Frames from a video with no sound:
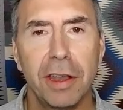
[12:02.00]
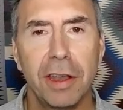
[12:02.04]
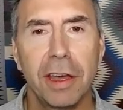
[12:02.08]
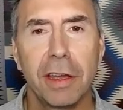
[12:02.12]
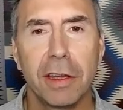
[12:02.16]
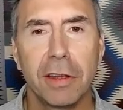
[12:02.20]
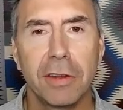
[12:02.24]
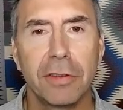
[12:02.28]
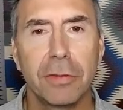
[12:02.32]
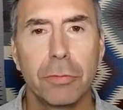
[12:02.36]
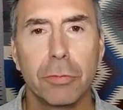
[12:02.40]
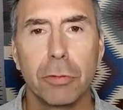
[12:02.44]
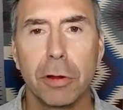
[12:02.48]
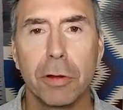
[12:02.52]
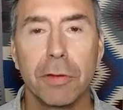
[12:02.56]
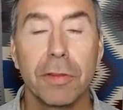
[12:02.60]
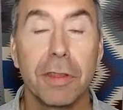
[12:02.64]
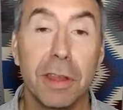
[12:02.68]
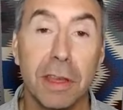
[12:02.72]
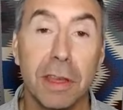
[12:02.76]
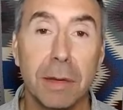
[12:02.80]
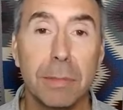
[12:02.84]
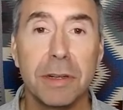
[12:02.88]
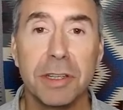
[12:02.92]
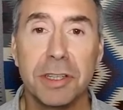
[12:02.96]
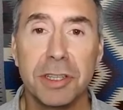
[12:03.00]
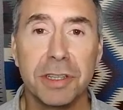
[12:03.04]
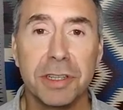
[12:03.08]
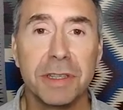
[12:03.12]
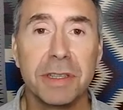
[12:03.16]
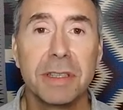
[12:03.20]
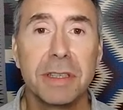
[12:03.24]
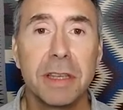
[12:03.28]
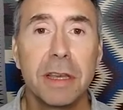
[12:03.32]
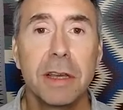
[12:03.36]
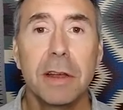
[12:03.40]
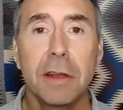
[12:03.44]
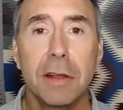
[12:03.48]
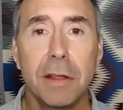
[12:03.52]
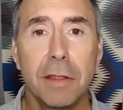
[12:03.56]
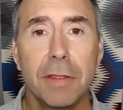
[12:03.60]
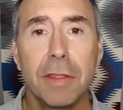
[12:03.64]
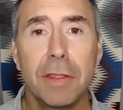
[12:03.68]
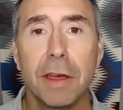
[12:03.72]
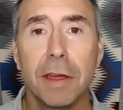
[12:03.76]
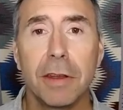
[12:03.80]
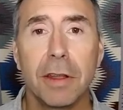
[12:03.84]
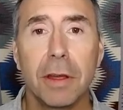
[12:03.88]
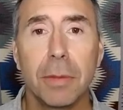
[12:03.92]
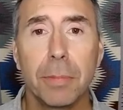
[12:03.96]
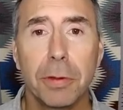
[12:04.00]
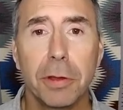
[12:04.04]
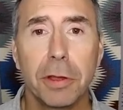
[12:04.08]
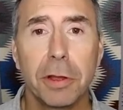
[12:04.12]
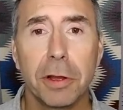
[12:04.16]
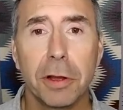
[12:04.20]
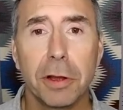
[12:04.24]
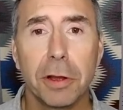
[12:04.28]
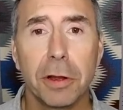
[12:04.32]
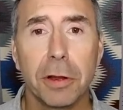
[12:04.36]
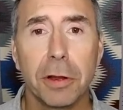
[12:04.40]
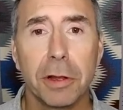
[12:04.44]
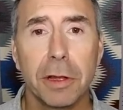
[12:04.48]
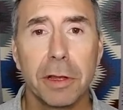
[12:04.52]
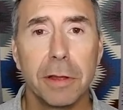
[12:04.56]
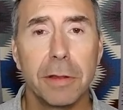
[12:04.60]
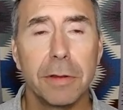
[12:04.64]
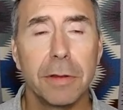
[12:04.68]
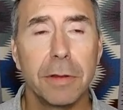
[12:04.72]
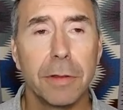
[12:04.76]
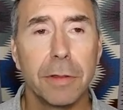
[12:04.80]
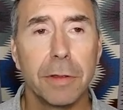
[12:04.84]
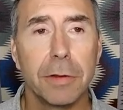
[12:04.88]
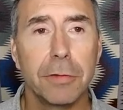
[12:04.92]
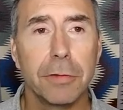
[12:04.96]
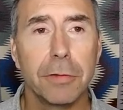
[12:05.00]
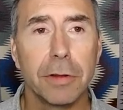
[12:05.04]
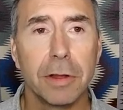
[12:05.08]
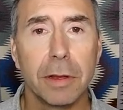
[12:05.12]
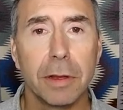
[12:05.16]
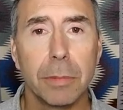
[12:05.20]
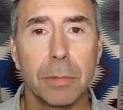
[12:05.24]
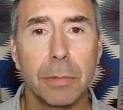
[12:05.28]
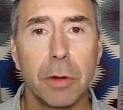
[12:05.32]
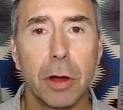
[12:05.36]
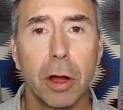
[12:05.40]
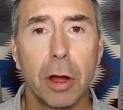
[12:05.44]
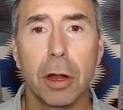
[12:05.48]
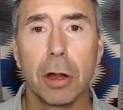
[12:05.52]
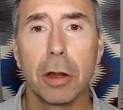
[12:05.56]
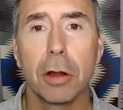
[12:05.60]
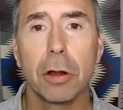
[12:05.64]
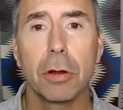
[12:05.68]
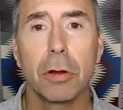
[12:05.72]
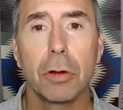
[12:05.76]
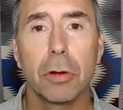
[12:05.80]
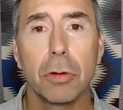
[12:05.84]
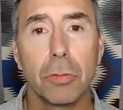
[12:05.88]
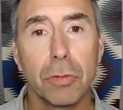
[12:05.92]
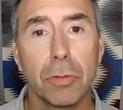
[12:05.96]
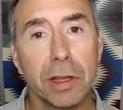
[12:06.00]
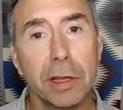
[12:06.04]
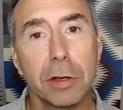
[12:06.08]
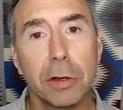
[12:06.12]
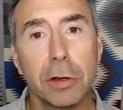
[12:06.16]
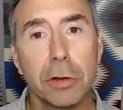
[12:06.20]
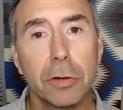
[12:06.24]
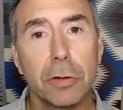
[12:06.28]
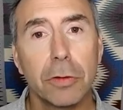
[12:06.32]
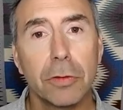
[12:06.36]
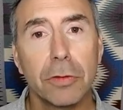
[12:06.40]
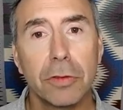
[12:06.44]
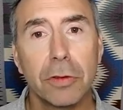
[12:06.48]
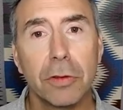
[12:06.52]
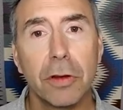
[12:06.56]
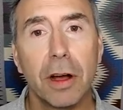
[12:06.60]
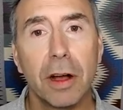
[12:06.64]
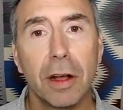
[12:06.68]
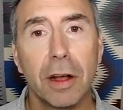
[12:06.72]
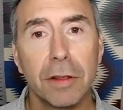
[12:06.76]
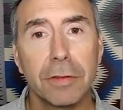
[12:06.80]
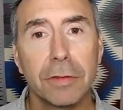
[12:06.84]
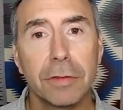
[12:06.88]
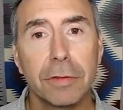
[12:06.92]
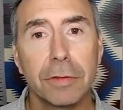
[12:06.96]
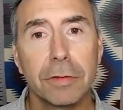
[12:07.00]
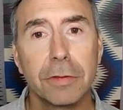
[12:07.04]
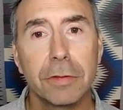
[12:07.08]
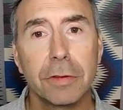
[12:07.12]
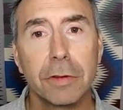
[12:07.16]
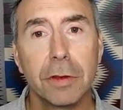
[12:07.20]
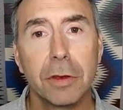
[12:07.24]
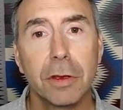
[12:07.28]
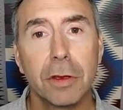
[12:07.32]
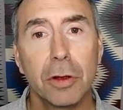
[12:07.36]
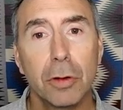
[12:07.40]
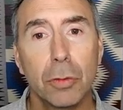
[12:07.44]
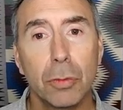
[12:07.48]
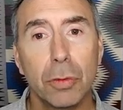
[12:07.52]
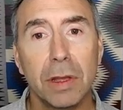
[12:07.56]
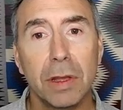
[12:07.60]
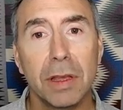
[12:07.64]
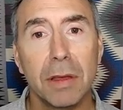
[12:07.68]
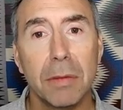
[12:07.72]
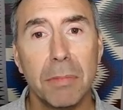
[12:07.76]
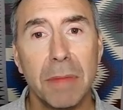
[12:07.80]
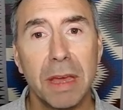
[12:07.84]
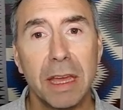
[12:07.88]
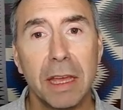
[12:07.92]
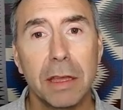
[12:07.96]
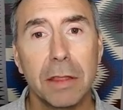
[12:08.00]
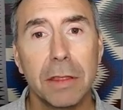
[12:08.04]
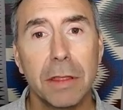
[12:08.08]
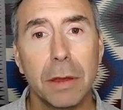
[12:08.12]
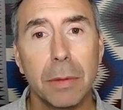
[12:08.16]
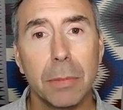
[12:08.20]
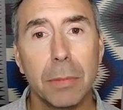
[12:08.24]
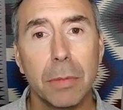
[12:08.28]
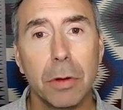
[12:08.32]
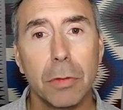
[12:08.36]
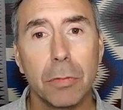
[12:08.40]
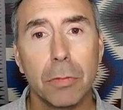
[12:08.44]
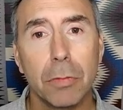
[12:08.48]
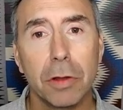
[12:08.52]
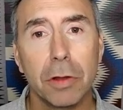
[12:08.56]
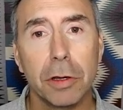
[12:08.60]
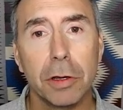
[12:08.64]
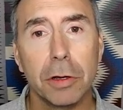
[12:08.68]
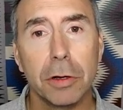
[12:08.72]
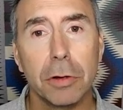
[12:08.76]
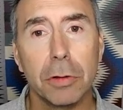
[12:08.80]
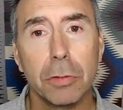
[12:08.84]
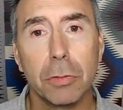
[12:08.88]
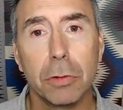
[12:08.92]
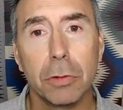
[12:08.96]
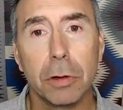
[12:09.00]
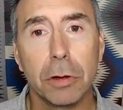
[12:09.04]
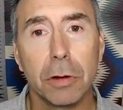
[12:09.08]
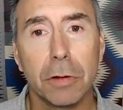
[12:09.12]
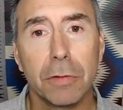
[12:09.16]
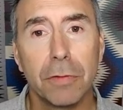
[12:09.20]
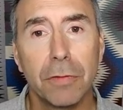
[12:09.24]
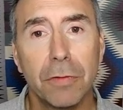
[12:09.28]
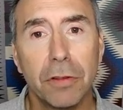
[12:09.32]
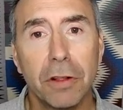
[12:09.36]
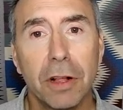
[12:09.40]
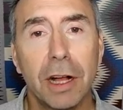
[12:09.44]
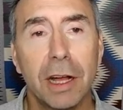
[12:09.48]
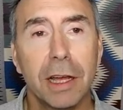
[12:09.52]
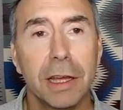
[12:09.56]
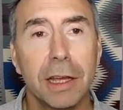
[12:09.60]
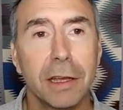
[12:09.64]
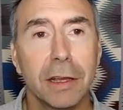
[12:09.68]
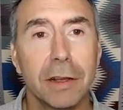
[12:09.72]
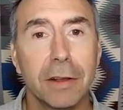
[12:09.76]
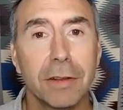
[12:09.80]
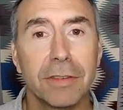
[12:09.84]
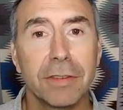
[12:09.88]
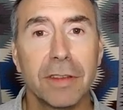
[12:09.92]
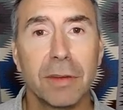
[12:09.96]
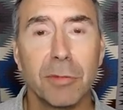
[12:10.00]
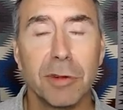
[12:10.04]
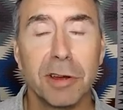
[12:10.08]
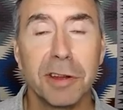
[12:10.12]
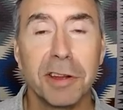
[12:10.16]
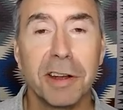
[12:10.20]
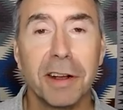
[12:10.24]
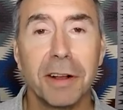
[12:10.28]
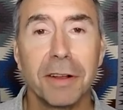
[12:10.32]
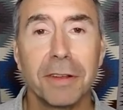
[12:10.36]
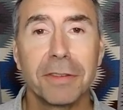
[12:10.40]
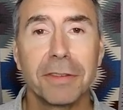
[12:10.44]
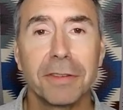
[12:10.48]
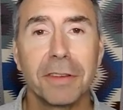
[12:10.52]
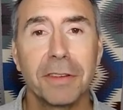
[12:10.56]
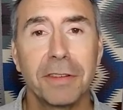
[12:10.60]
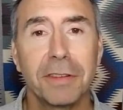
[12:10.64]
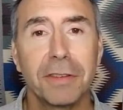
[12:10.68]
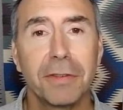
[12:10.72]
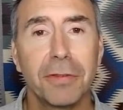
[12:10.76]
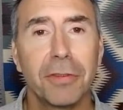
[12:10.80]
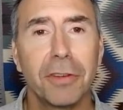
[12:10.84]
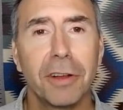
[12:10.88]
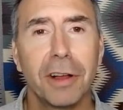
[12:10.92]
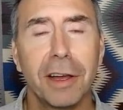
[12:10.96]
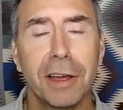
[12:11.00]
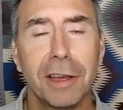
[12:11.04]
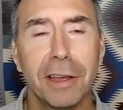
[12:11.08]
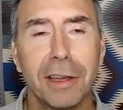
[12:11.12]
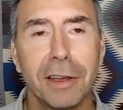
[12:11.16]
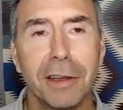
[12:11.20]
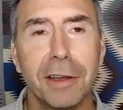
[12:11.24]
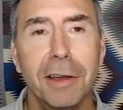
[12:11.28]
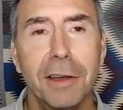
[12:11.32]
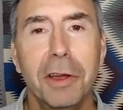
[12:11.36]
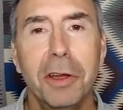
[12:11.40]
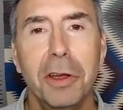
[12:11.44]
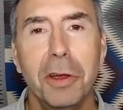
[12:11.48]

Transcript: night where the images that appear in the dream are real to us we make them real. We're flying. Someone else is flying.